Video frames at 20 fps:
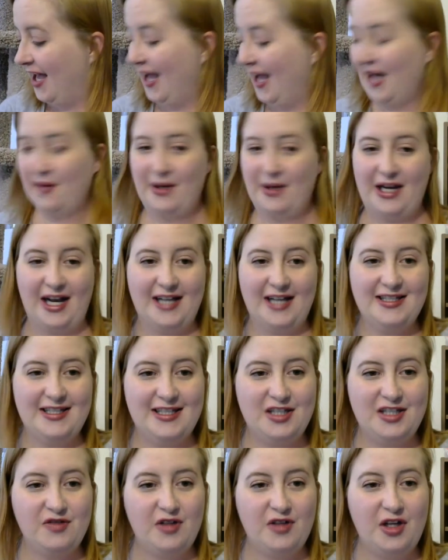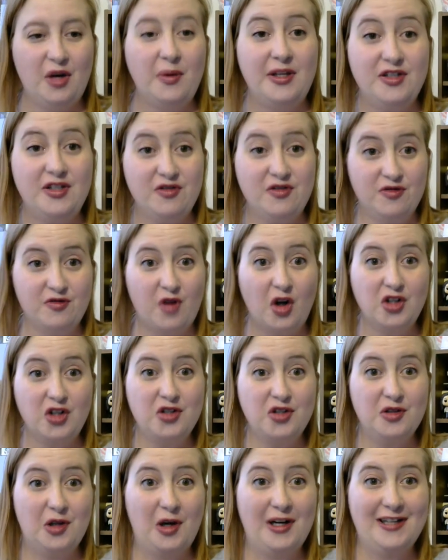Anyway, guys, this video is far
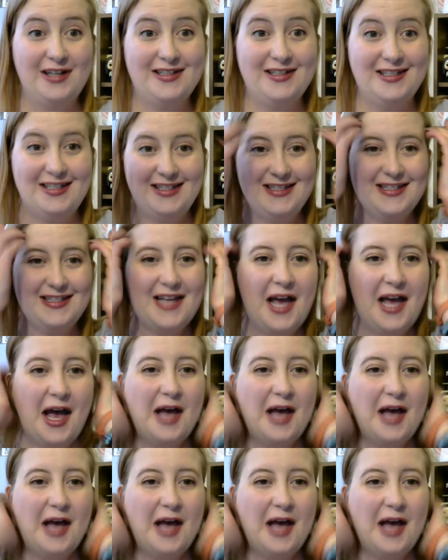too long as it is,